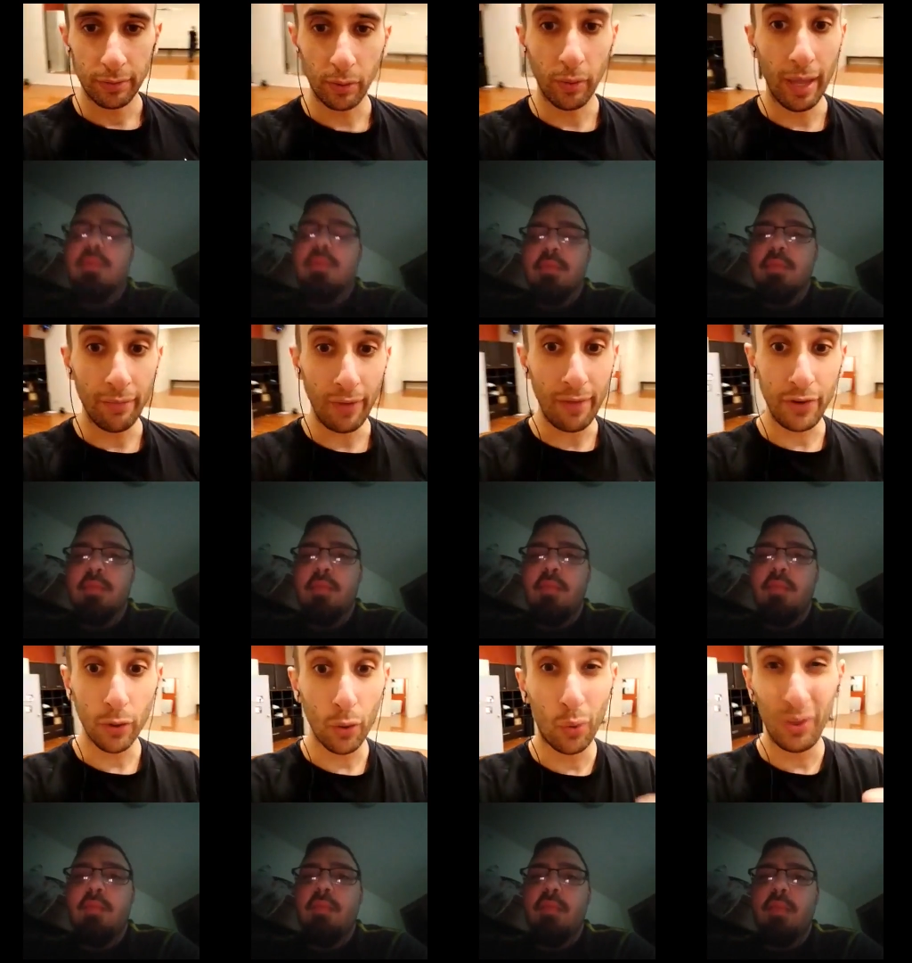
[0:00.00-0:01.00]
Speaker 1: So if,
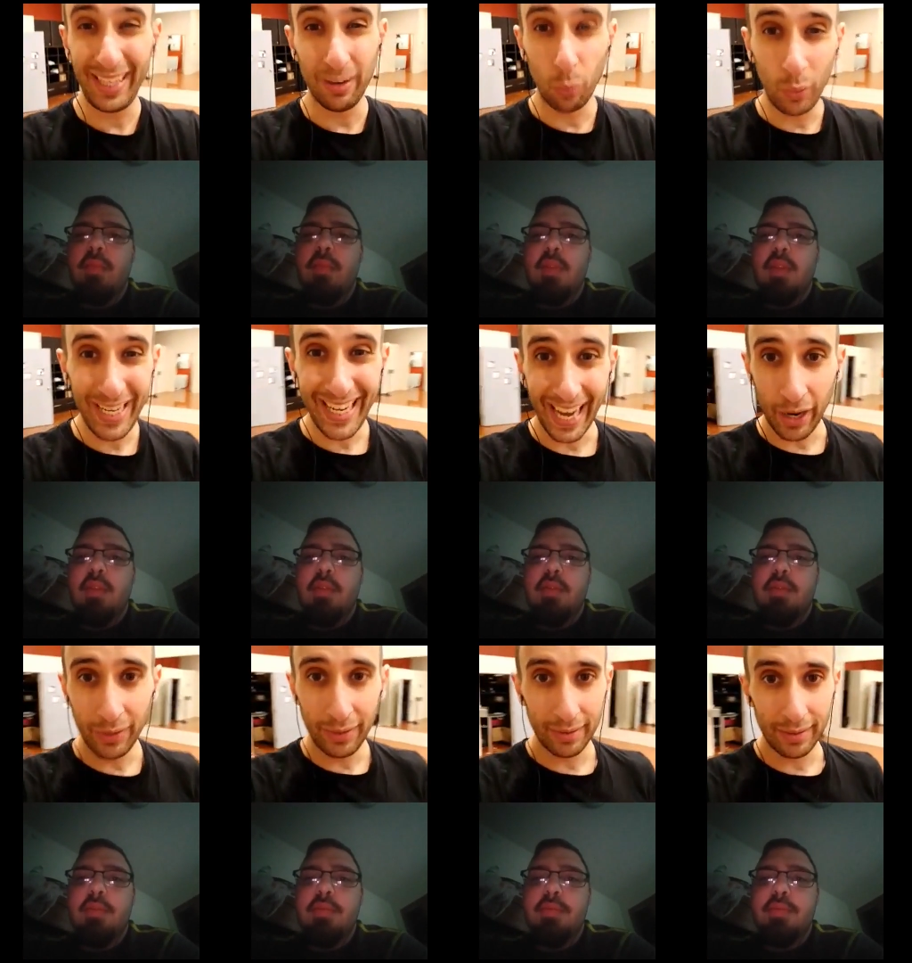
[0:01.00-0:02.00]
if you're only a week
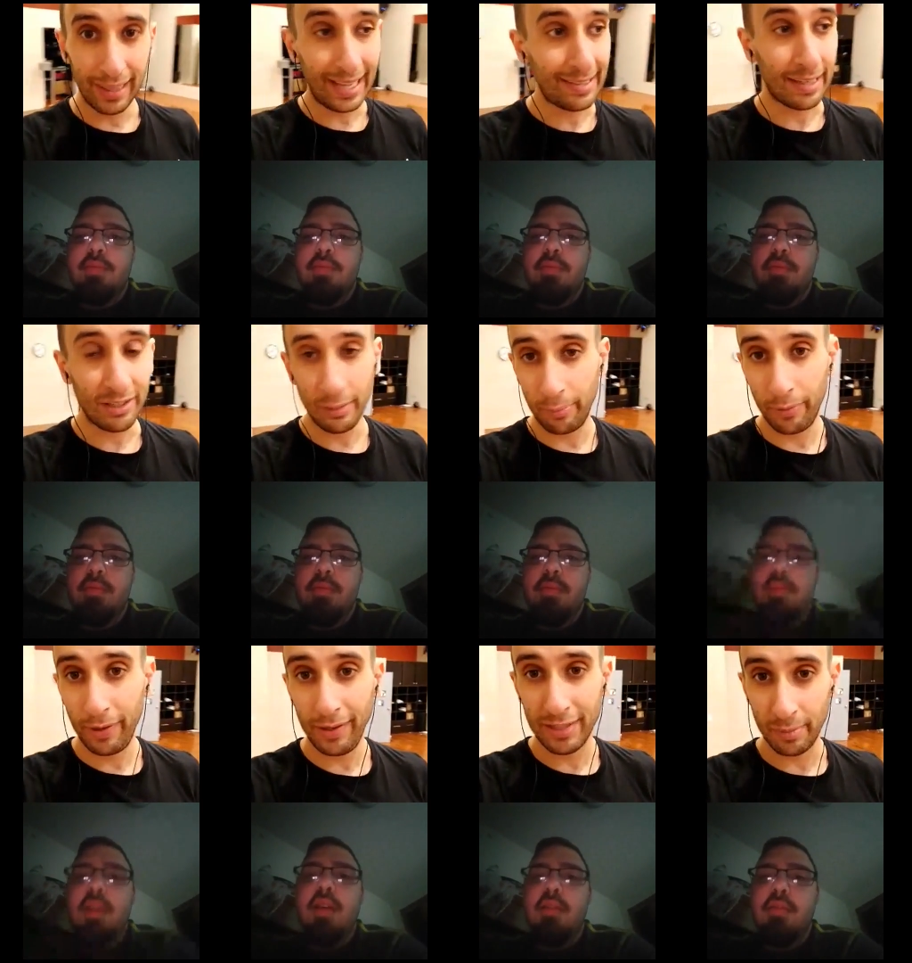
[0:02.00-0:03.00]
out, that's actually
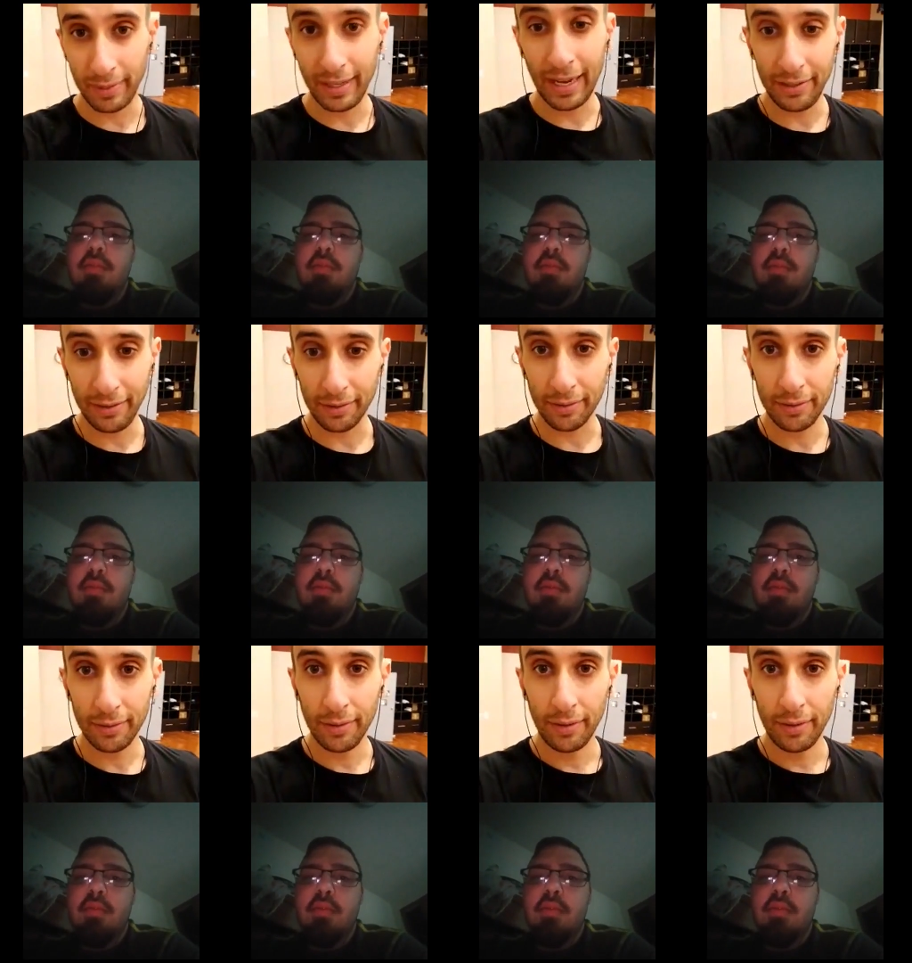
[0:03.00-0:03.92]
pretty yeah. spectacular.